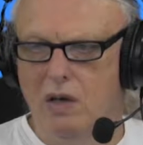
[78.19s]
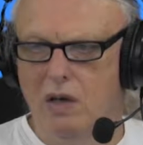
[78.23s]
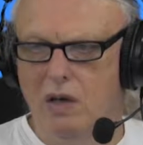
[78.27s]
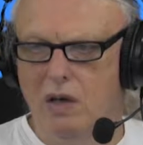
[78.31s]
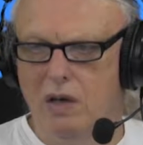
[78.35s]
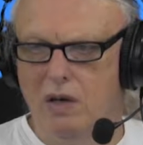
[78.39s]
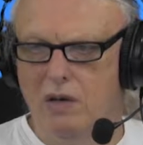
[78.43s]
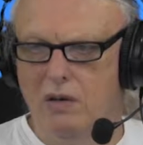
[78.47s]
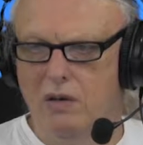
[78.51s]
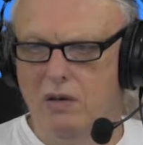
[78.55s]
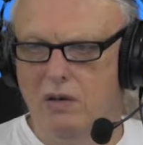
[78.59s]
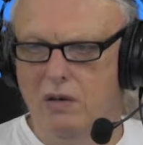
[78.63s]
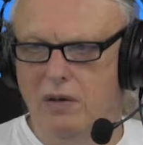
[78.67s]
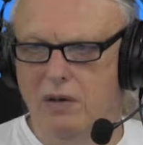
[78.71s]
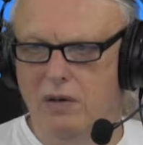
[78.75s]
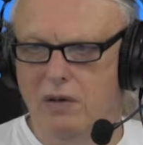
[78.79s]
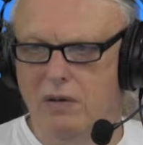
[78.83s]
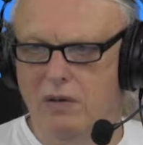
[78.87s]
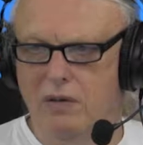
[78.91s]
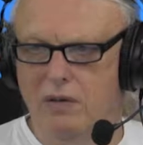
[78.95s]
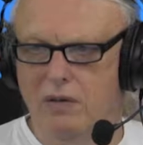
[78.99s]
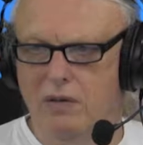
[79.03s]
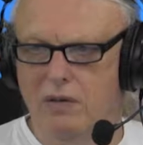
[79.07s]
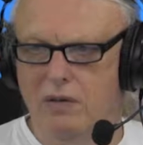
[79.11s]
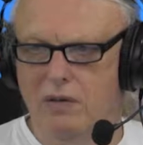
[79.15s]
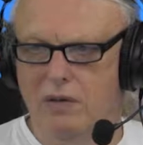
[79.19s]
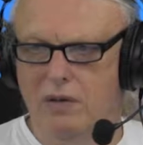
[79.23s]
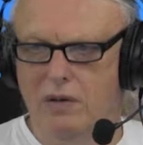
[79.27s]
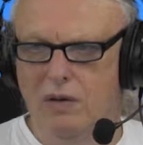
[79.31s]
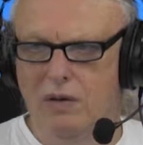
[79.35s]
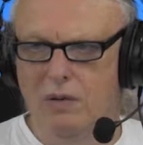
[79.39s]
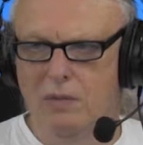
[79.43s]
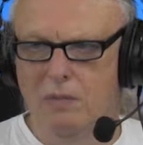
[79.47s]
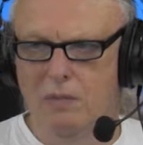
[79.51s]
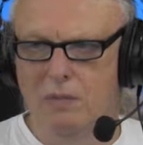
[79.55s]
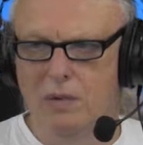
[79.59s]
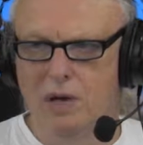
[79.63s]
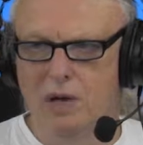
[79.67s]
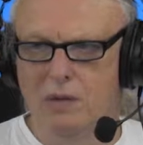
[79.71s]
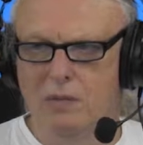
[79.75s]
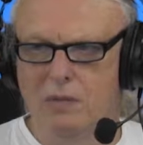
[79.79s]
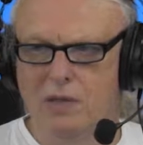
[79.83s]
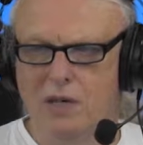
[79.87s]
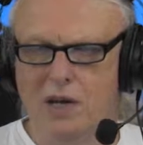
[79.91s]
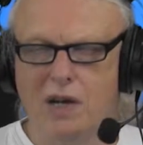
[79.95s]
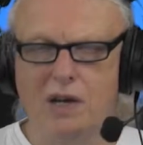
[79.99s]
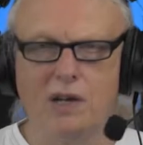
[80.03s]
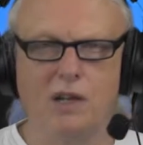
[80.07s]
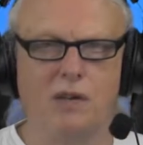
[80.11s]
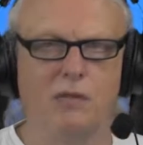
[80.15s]
And I'm
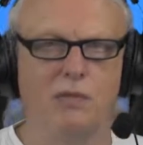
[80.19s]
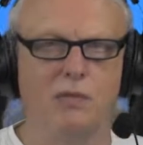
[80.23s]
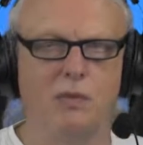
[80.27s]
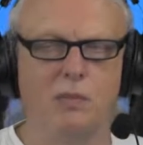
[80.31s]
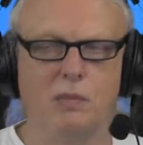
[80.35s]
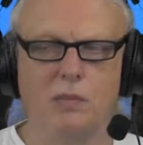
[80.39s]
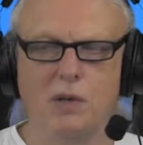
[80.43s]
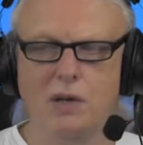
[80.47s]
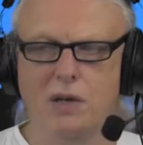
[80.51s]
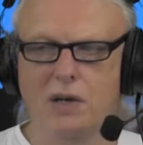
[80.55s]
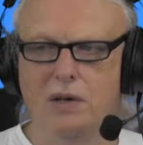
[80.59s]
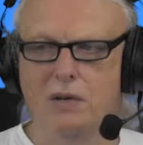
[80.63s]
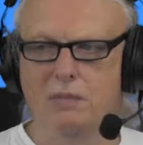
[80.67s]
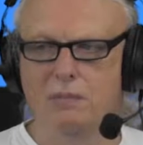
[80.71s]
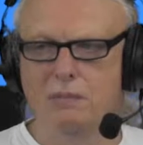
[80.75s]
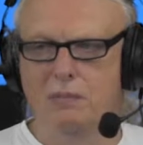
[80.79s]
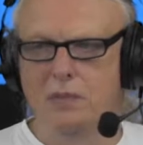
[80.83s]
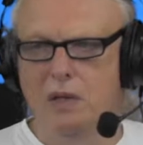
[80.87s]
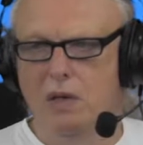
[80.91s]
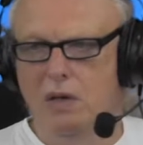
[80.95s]
citing from there.